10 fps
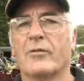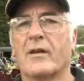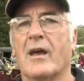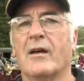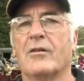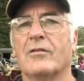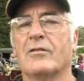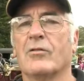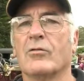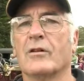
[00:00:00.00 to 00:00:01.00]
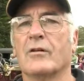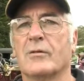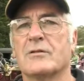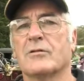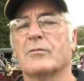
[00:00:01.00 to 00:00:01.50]
the car using all the
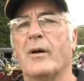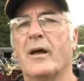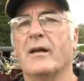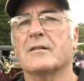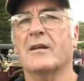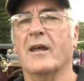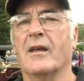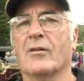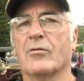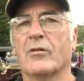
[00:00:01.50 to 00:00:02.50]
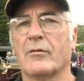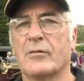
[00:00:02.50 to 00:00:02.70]
original parts and all the